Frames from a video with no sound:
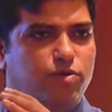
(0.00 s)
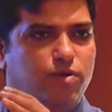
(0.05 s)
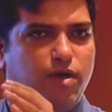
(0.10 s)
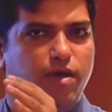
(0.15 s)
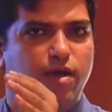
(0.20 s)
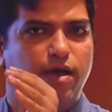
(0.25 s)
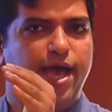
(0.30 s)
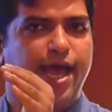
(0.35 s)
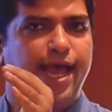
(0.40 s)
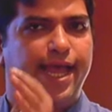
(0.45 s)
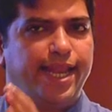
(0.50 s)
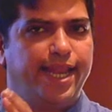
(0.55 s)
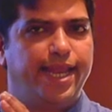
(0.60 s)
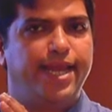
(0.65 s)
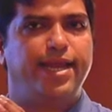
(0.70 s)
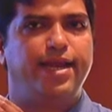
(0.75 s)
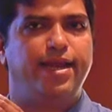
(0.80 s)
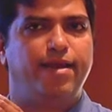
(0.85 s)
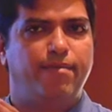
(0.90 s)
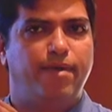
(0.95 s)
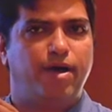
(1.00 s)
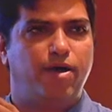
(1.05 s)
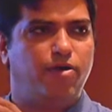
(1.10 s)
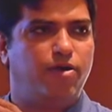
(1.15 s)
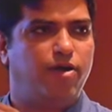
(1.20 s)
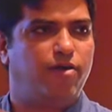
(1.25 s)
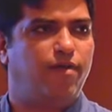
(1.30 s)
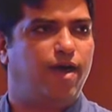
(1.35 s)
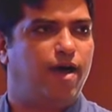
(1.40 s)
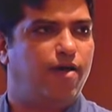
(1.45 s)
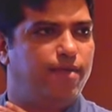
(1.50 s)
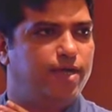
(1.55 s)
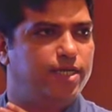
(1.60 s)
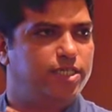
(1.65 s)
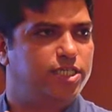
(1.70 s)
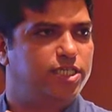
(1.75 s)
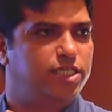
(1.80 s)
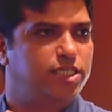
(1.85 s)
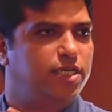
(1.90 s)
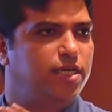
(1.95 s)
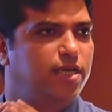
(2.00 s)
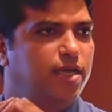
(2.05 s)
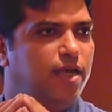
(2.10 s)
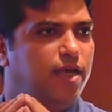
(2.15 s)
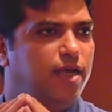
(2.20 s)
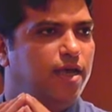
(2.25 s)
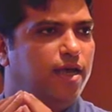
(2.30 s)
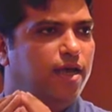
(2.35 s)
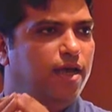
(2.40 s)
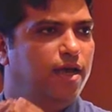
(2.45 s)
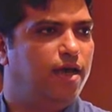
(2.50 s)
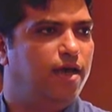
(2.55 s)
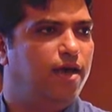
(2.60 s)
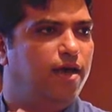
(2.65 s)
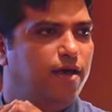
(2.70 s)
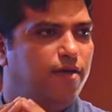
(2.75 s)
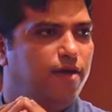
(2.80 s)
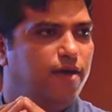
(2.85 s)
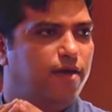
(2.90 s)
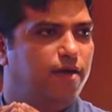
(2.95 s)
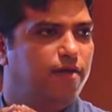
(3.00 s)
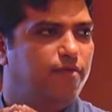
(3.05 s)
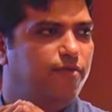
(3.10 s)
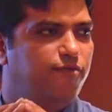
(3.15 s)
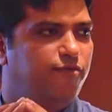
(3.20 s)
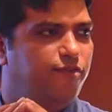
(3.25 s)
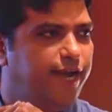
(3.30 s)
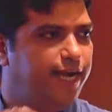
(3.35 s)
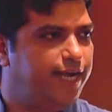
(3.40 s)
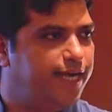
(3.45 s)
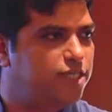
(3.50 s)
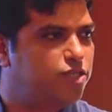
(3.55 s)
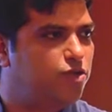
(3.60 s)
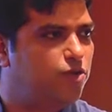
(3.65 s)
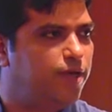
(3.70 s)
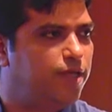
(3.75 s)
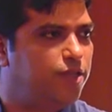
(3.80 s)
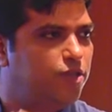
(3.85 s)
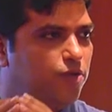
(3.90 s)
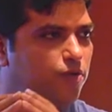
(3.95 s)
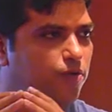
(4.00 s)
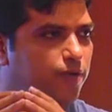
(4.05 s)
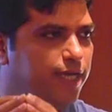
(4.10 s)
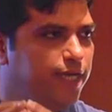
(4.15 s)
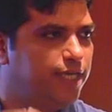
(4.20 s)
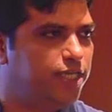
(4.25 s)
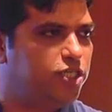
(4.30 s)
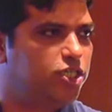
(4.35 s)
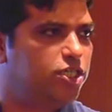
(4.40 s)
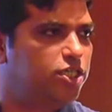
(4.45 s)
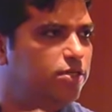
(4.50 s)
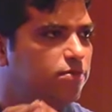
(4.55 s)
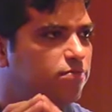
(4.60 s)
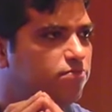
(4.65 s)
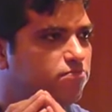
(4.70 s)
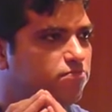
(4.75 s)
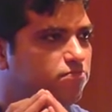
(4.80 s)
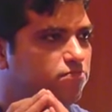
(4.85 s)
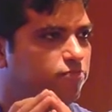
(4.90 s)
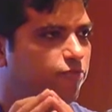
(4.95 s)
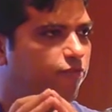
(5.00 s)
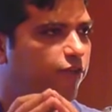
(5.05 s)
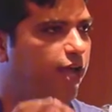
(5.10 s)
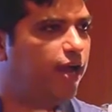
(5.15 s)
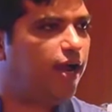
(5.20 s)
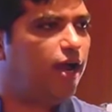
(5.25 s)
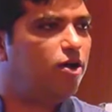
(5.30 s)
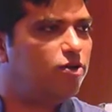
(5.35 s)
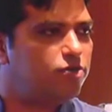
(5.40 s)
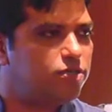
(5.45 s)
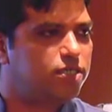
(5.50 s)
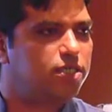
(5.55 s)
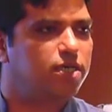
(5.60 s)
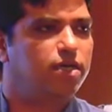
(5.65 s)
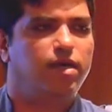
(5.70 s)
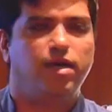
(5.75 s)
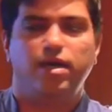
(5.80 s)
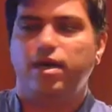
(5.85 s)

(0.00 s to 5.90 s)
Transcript: uh, aggregated amount of how much uh, freight is going through each warehouse.